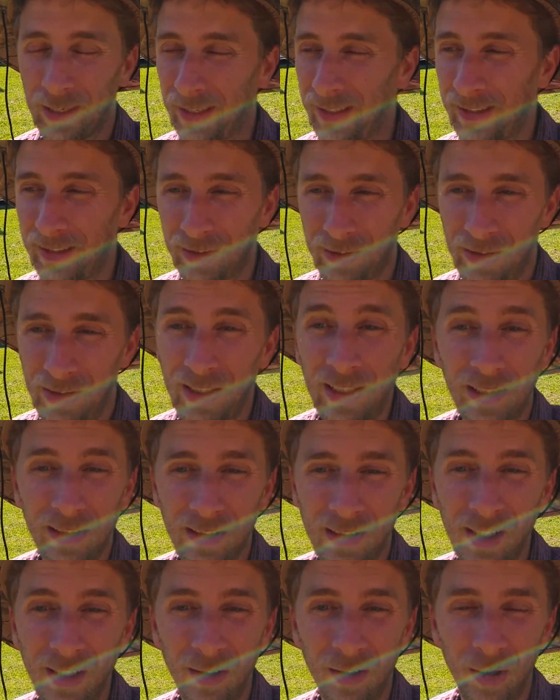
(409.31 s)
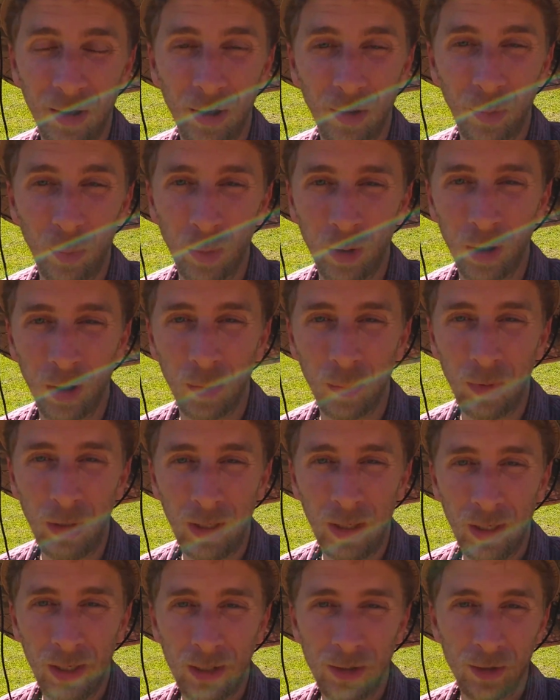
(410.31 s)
I didn't see a single earthworm